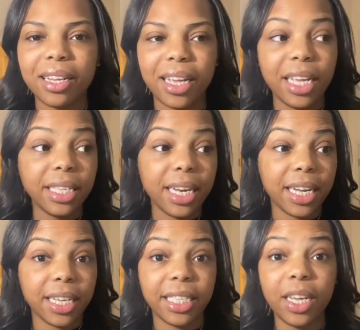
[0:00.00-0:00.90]
It's going to
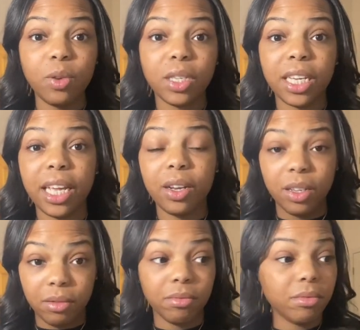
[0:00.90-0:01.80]
continue to
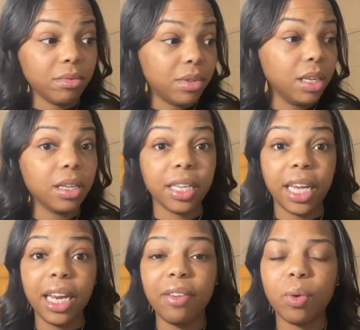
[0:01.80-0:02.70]
get
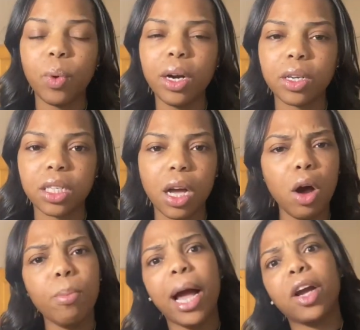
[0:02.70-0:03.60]
even worse. Oh,
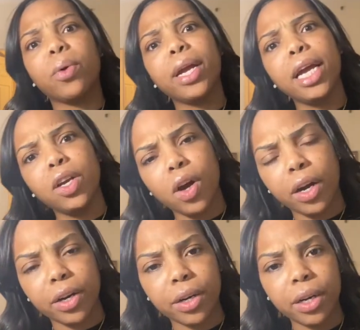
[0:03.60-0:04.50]
my
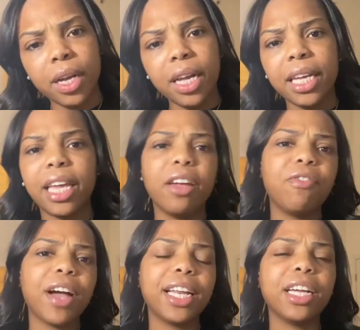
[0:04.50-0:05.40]
granddaughter can't
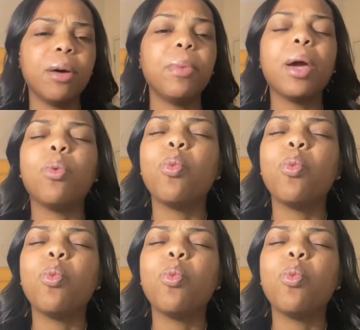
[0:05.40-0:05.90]
find a good man.